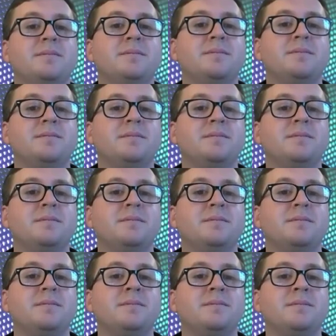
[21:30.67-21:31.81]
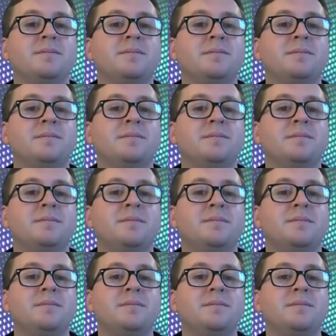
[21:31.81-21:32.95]

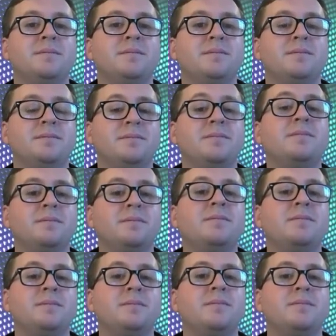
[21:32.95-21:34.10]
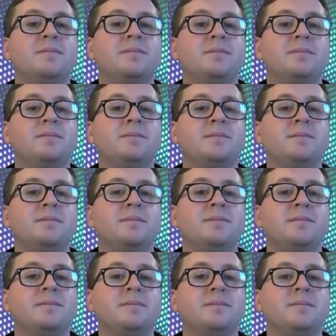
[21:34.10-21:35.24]

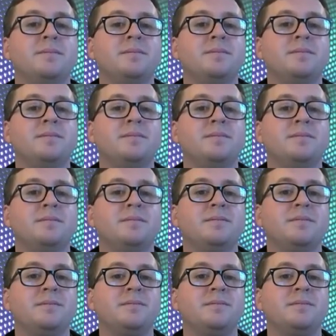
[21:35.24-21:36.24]
This person isn't speaking.